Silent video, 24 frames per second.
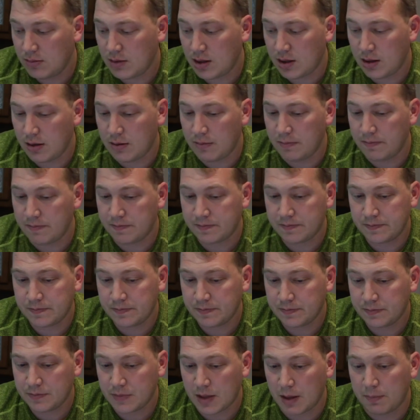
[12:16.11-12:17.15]
um,
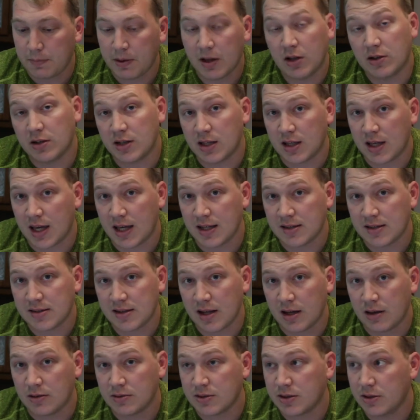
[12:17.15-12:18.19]
a pelican case
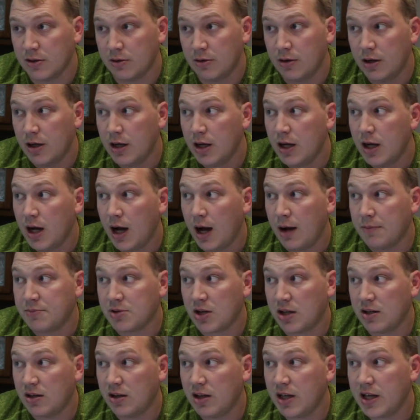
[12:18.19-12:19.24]
now. So I'm
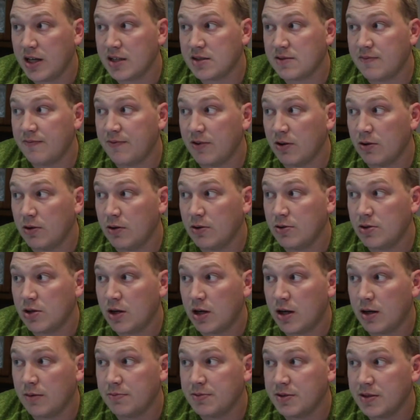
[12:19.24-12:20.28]
trying to land some photo
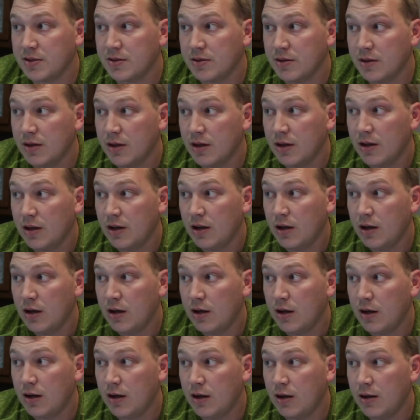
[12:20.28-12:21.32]
jobs
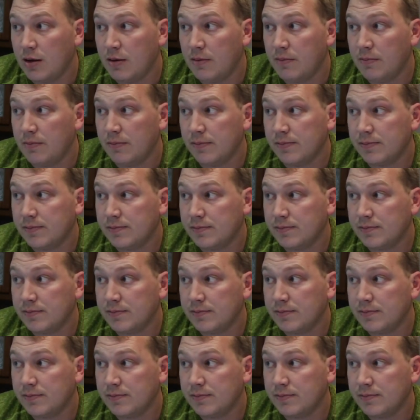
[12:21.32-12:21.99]
um,